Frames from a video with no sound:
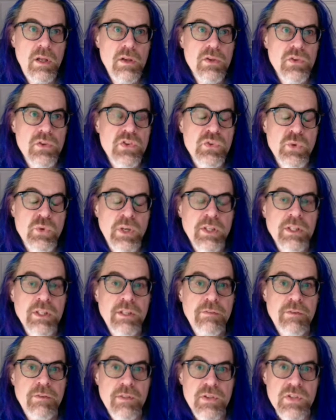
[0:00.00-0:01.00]
strictly
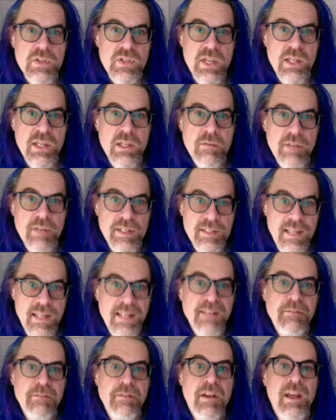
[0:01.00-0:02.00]
for the sake of
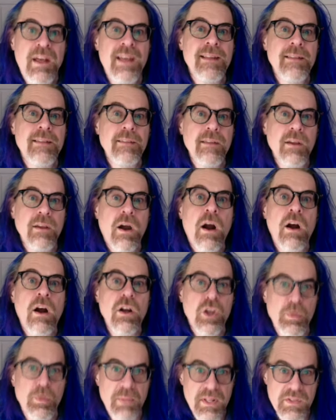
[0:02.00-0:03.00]
identifying the
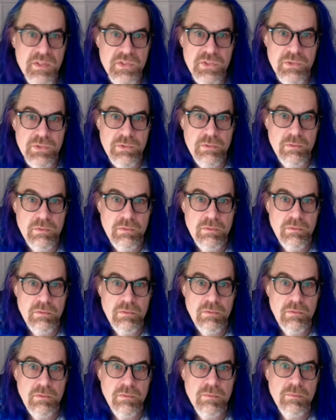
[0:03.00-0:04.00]
arguments,
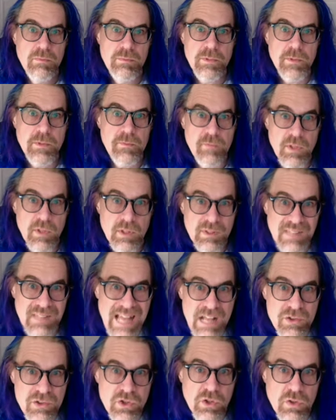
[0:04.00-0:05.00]
the
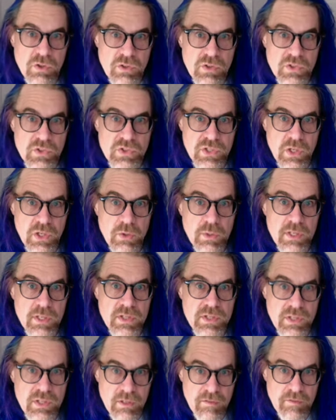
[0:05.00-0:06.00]
logical series
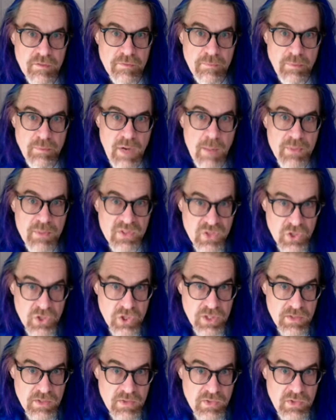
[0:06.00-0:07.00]
of
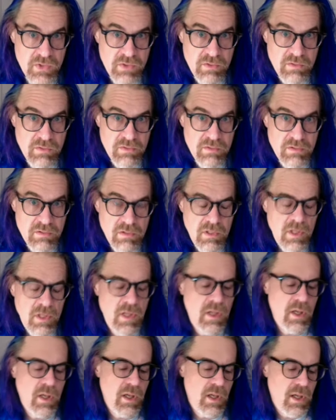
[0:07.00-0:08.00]
propositions,
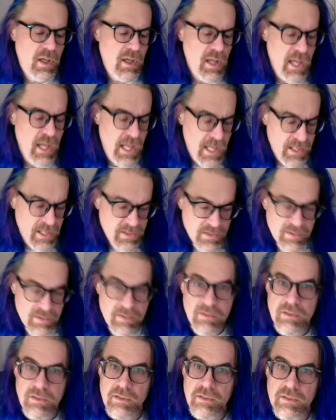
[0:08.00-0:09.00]
and
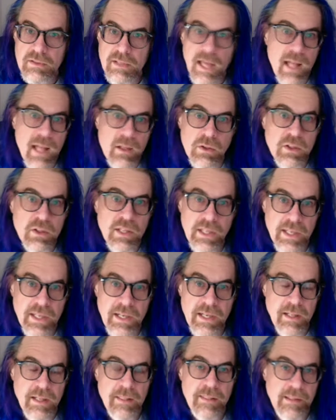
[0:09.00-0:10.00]
not looking at
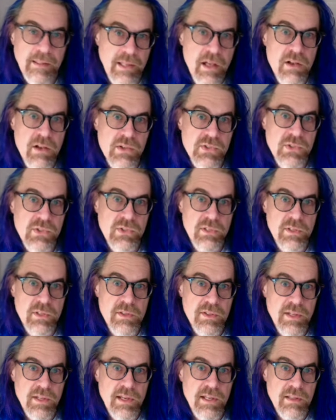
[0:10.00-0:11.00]
anything else in the
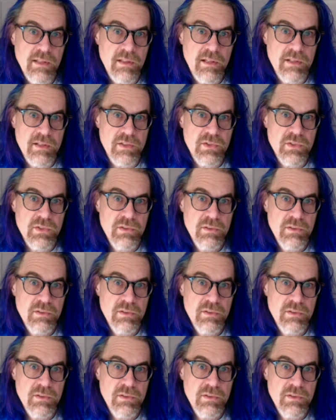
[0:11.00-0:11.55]
dialogues.